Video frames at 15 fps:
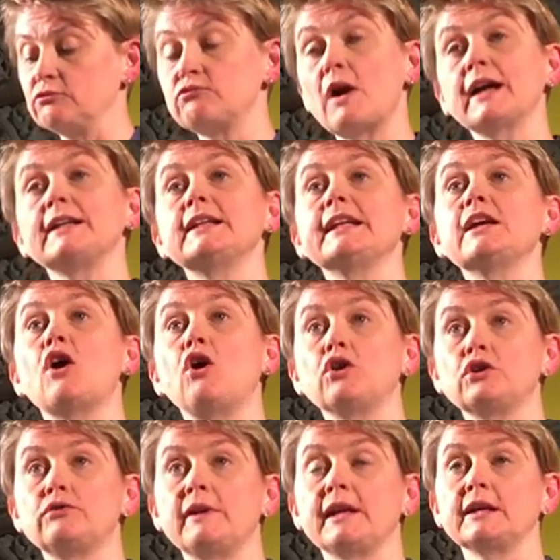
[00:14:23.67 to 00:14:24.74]
rightly
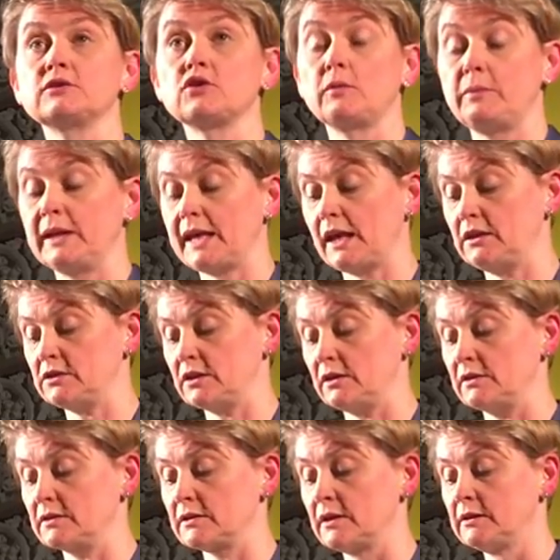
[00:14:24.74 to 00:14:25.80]
honouring its
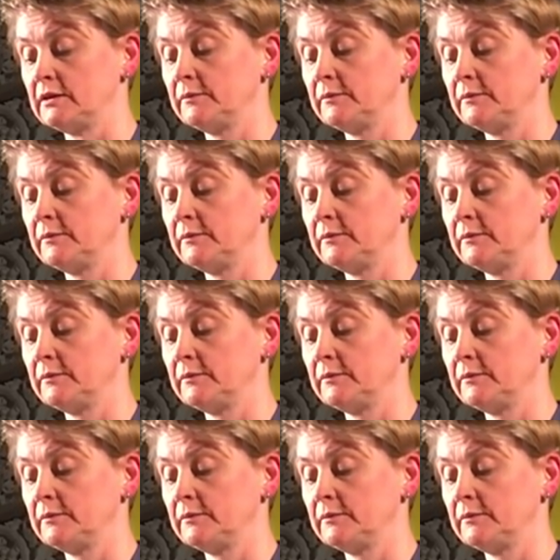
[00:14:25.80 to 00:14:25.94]
obligations